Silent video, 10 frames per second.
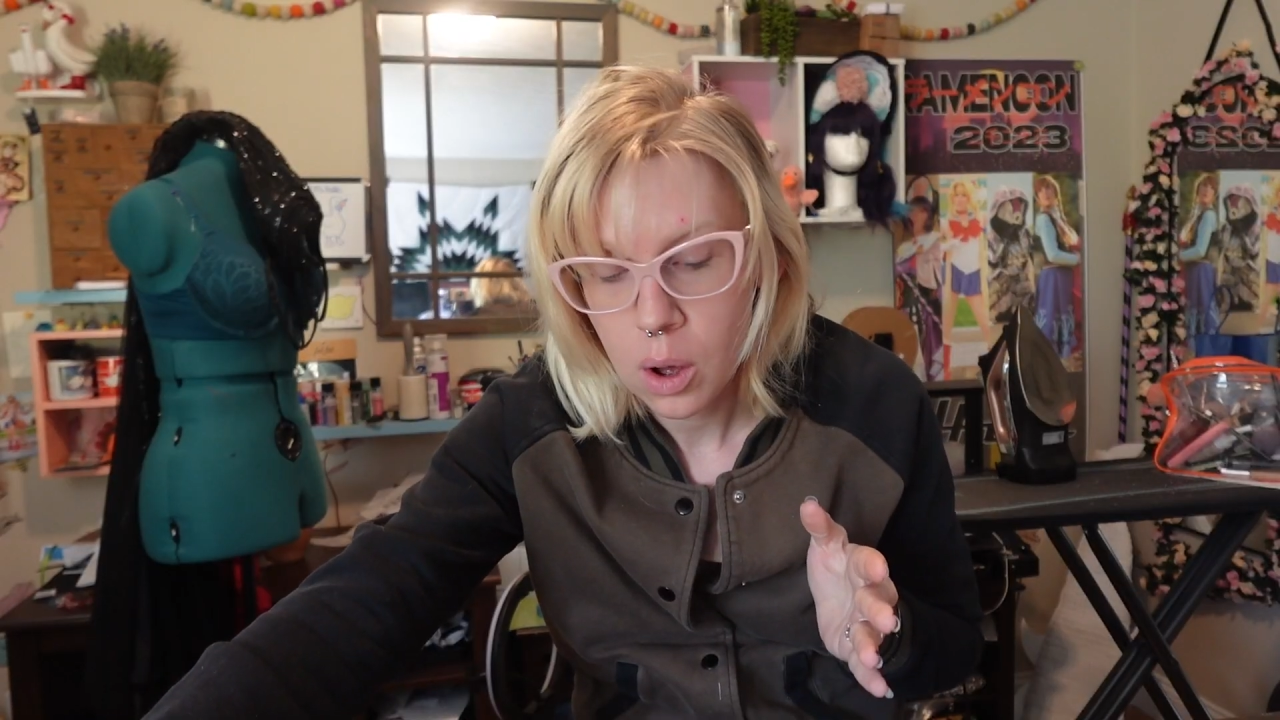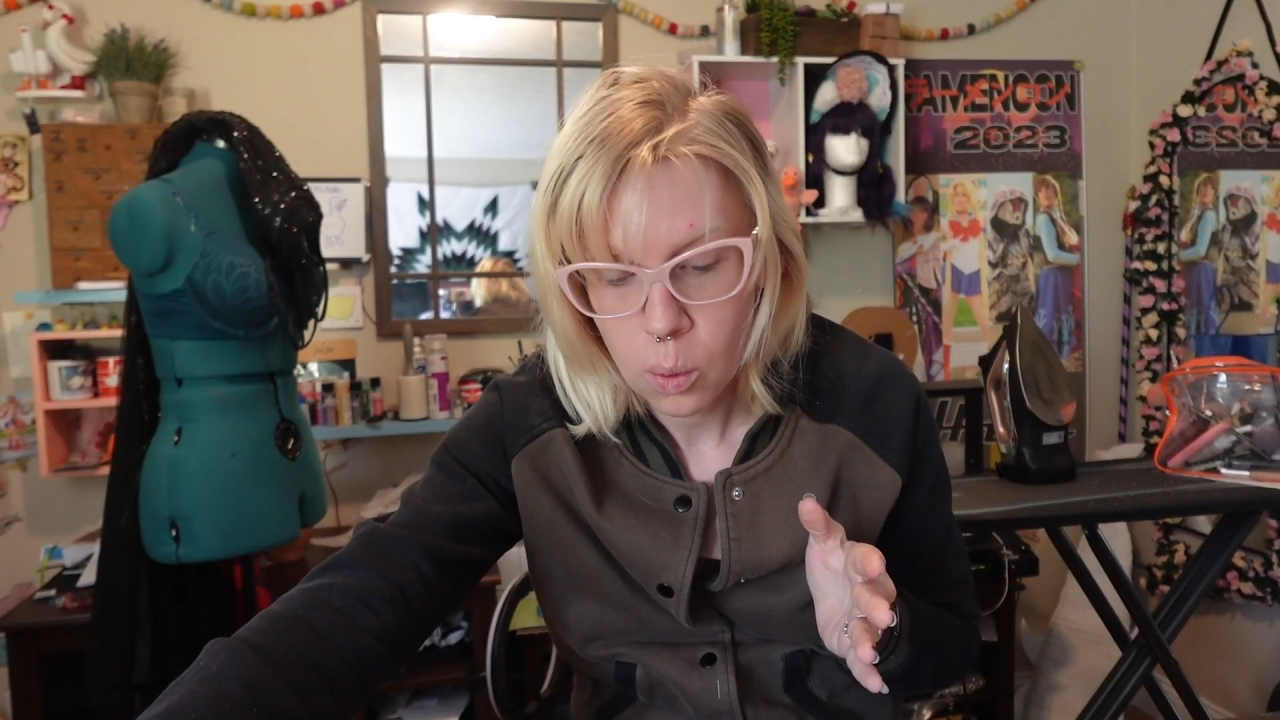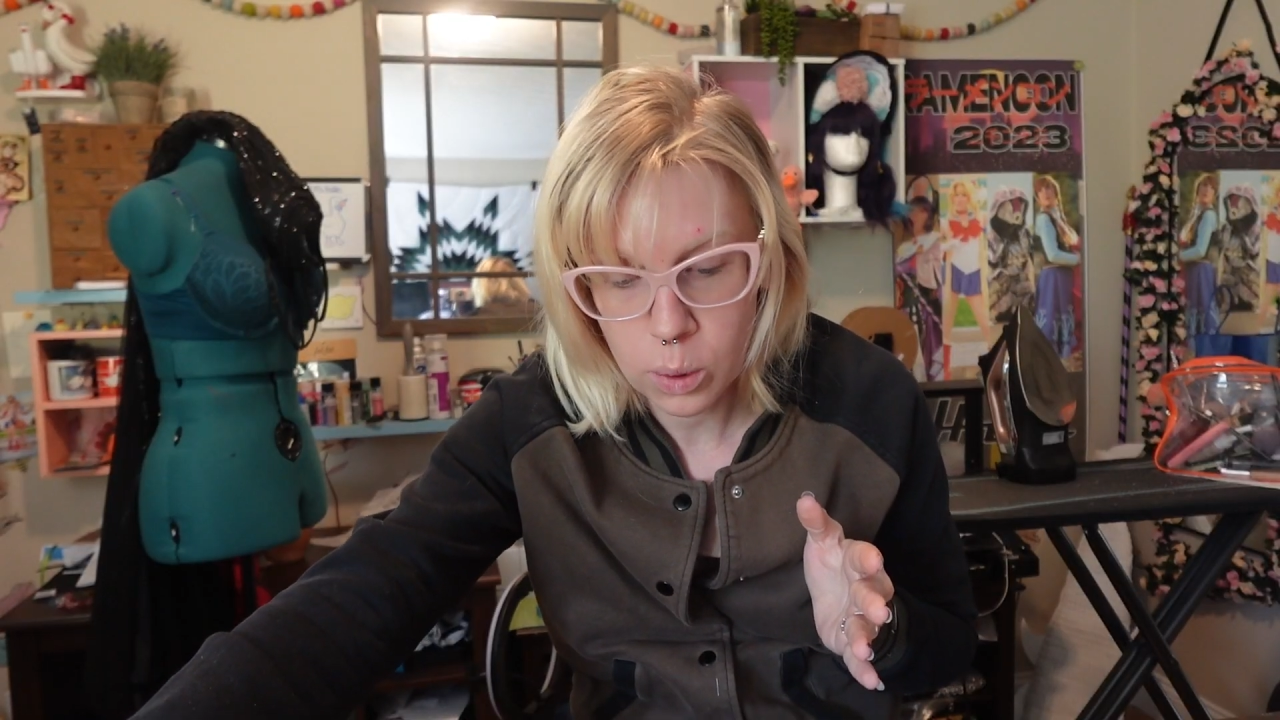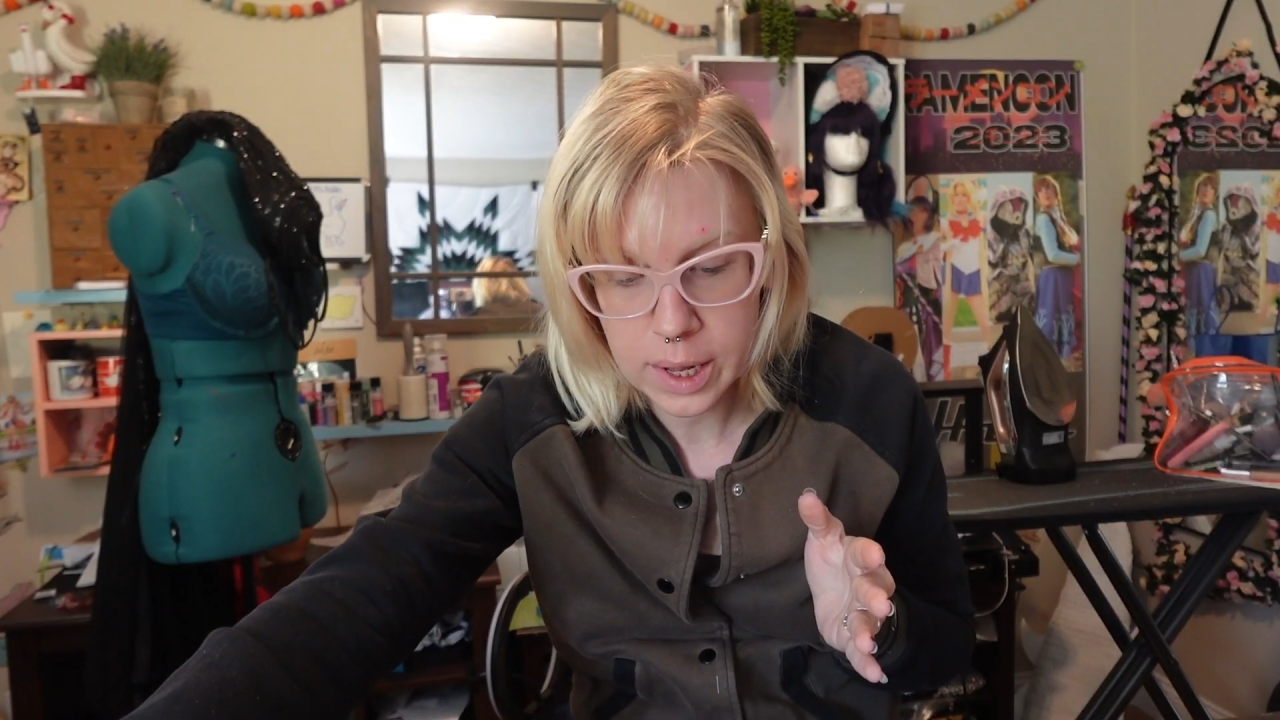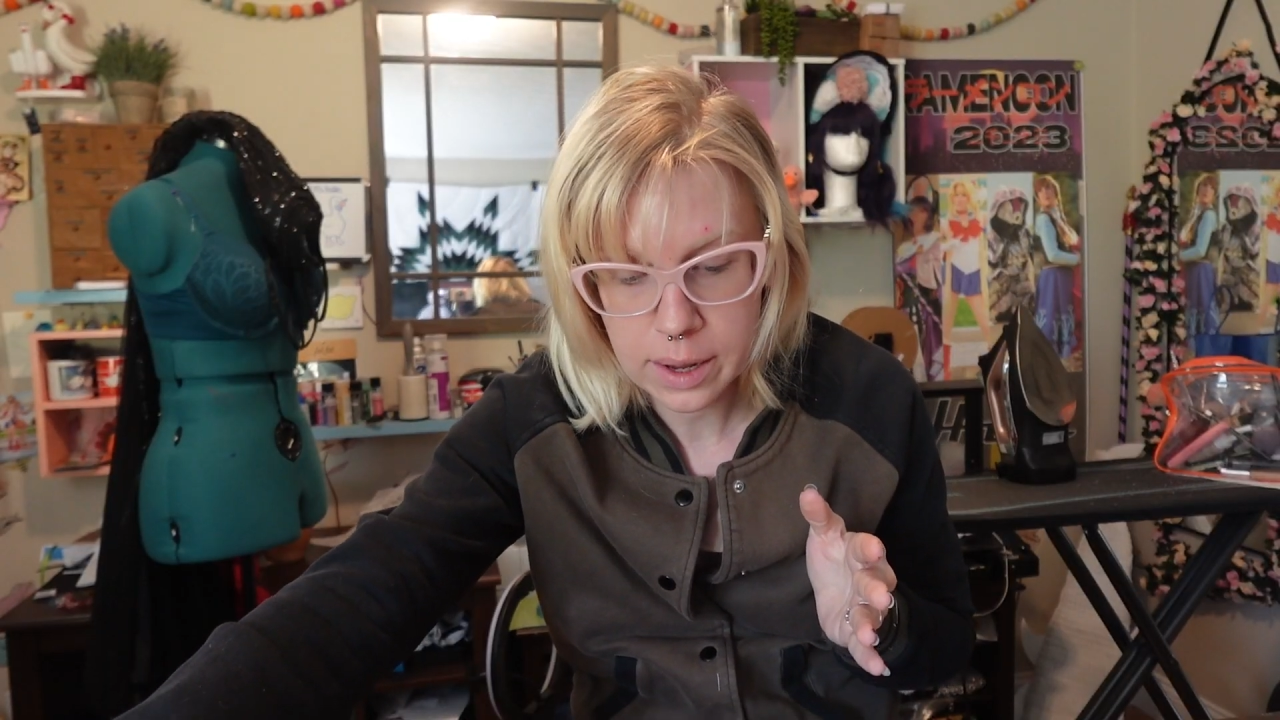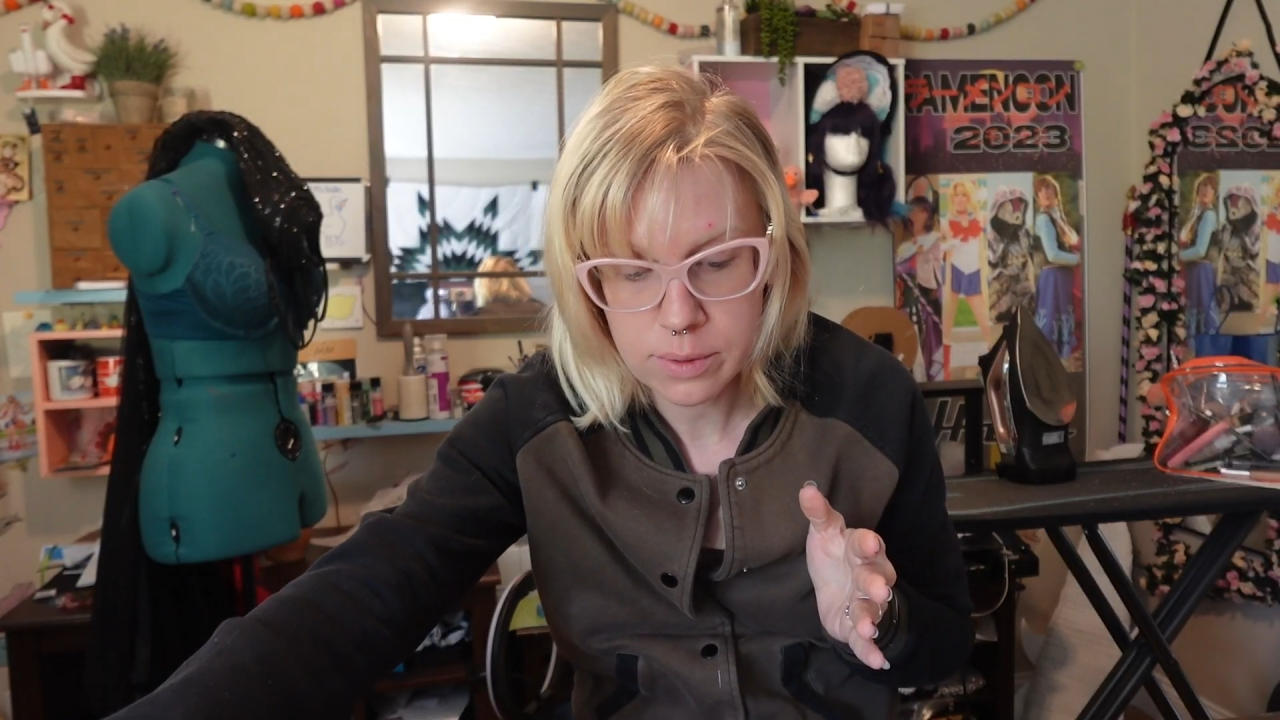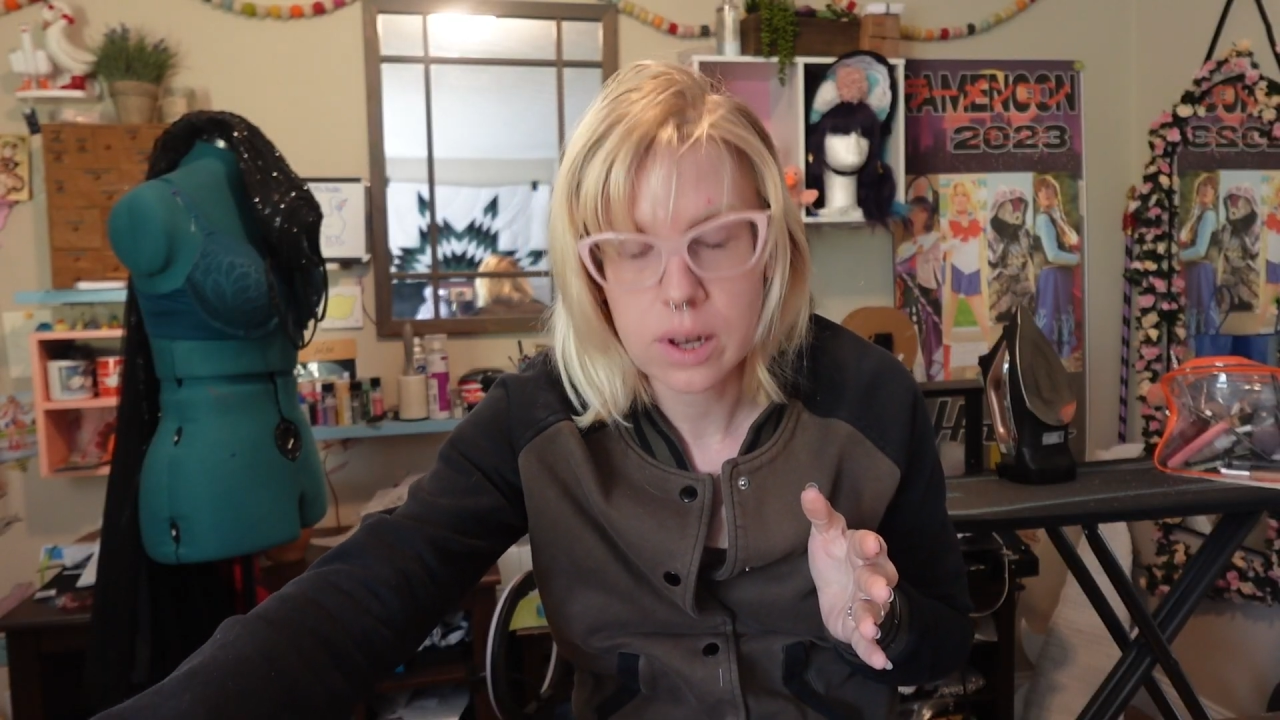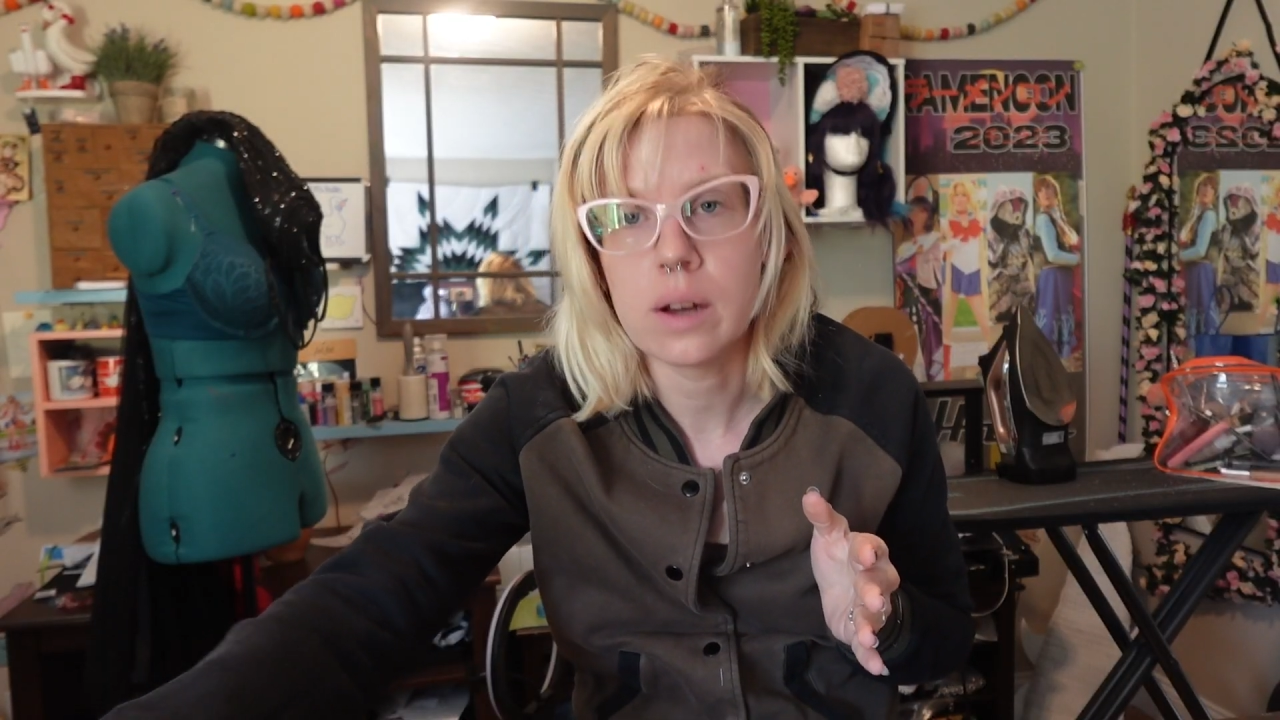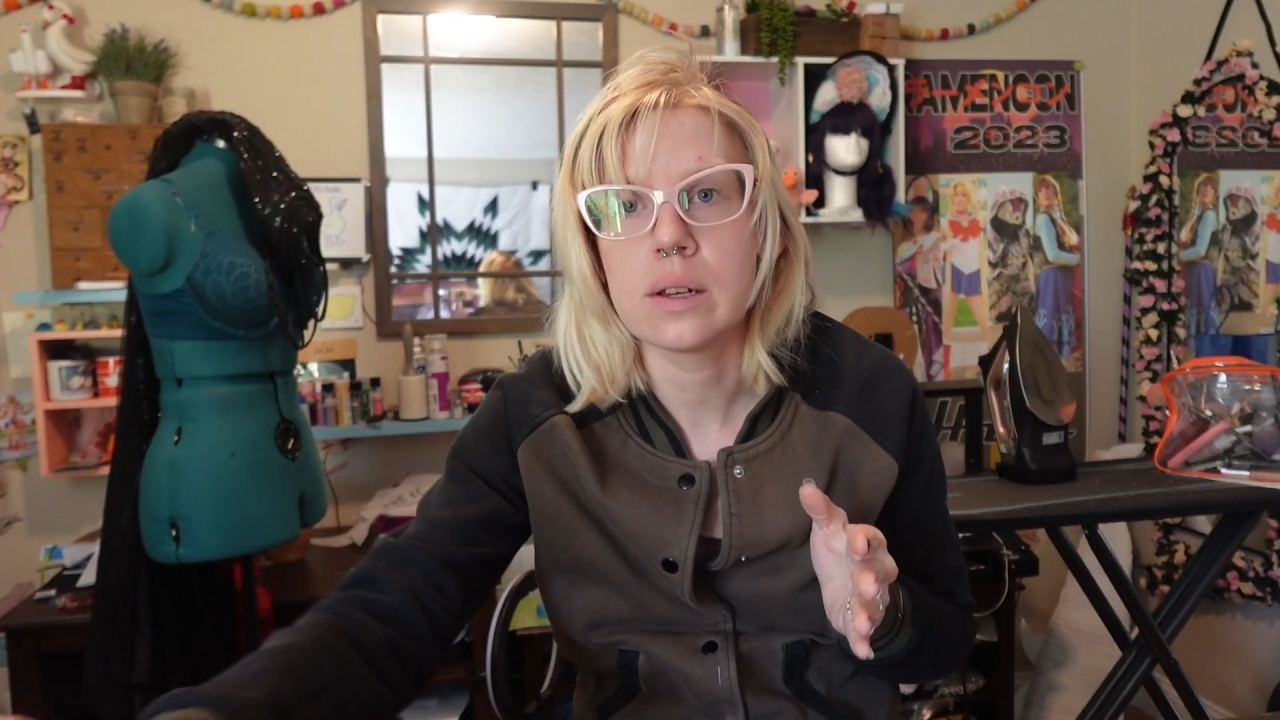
what I have done